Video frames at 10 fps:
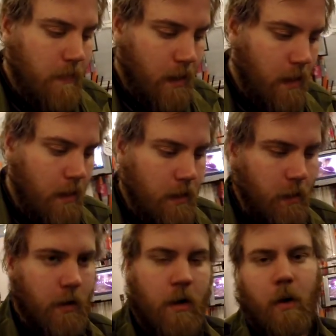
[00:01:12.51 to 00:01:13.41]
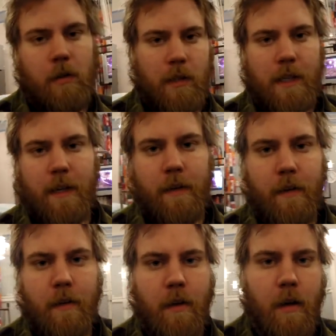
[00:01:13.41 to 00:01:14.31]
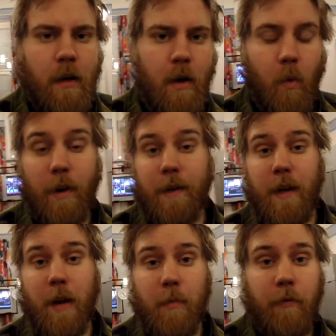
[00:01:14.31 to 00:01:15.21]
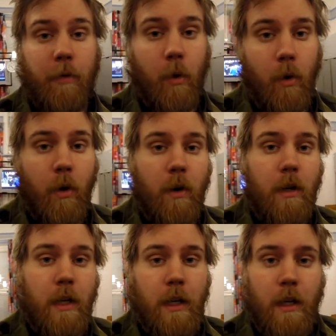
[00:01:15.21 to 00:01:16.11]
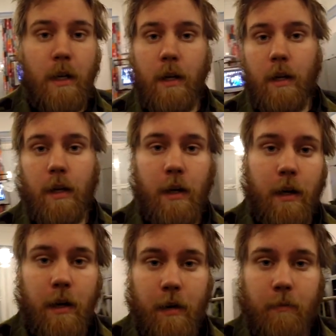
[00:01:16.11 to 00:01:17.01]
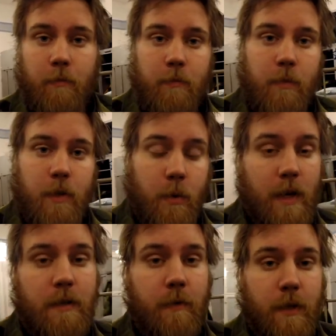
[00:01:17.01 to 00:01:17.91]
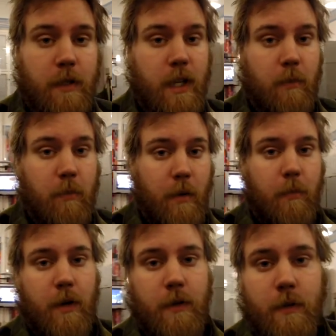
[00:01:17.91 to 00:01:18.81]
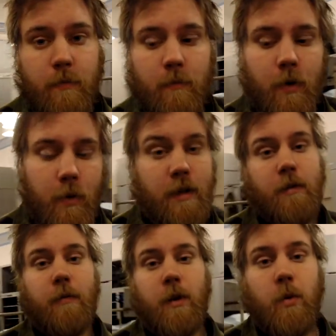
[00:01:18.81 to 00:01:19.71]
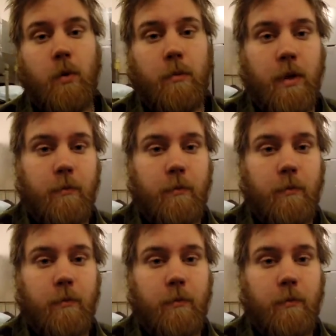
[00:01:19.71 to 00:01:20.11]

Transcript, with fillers: uh, you're called in one day before uh, the rest of the team members the rest of the group